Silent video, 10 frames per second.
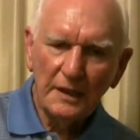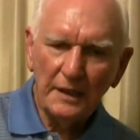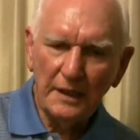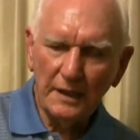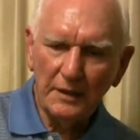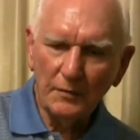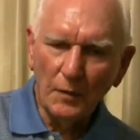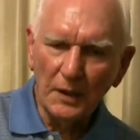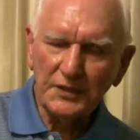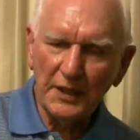And
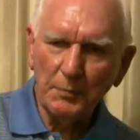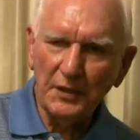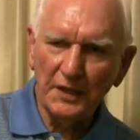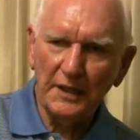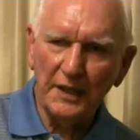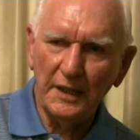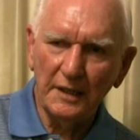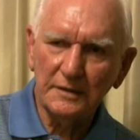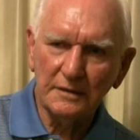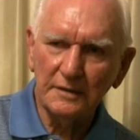once they put it
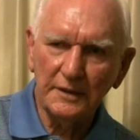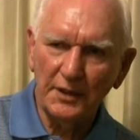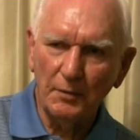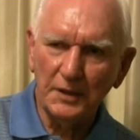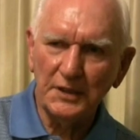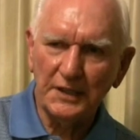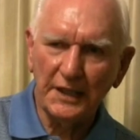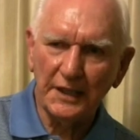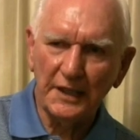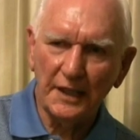in, they don't want you to
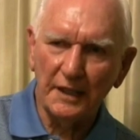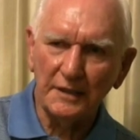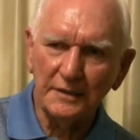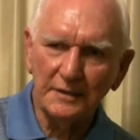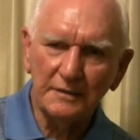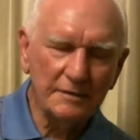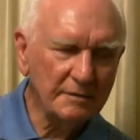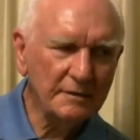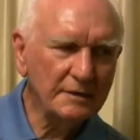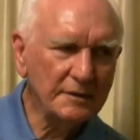take it out
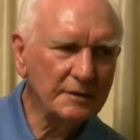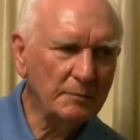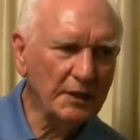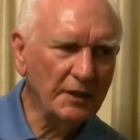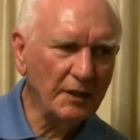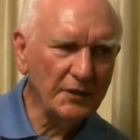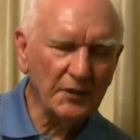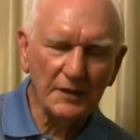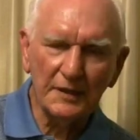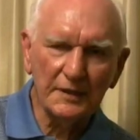because
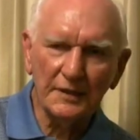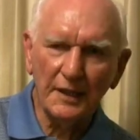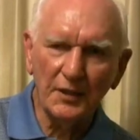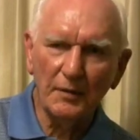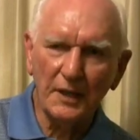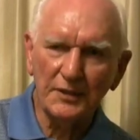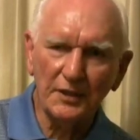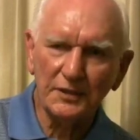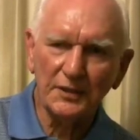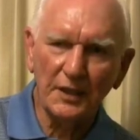otherwise
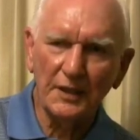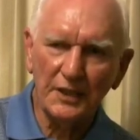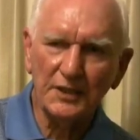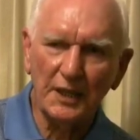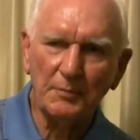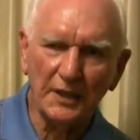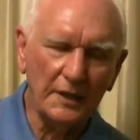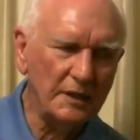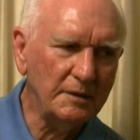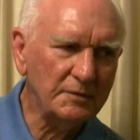you're they shake the
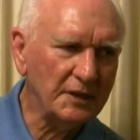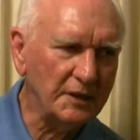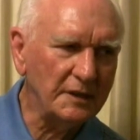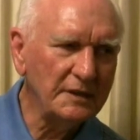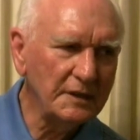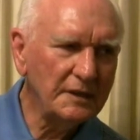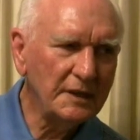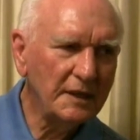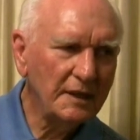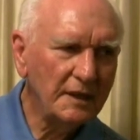gum to the
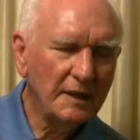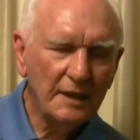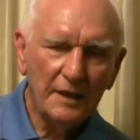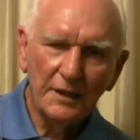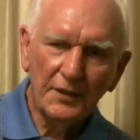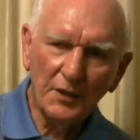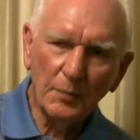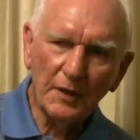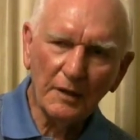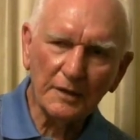to the
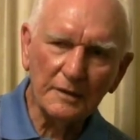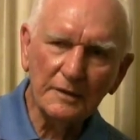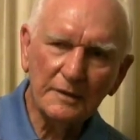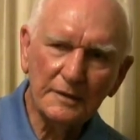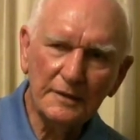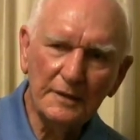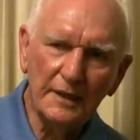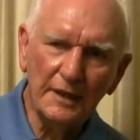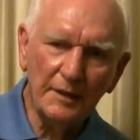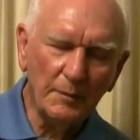partial. Mm-hmm.
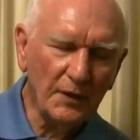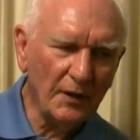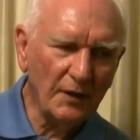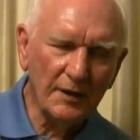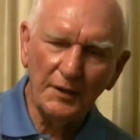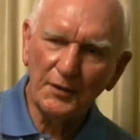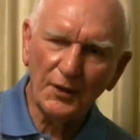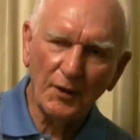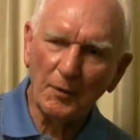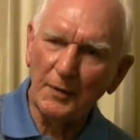And boy, you
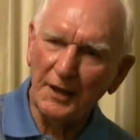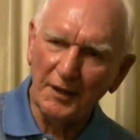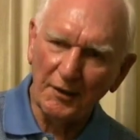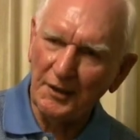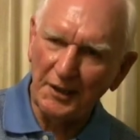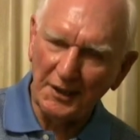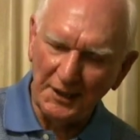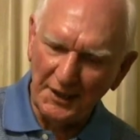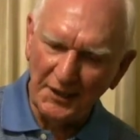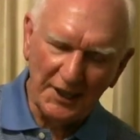talk about hurting
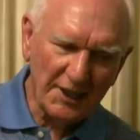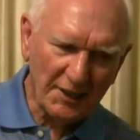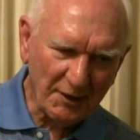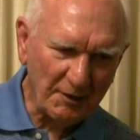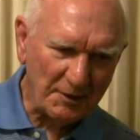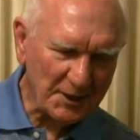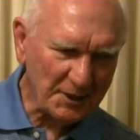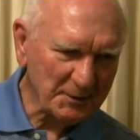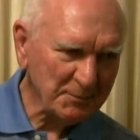now. Mm-hmm. That hurts.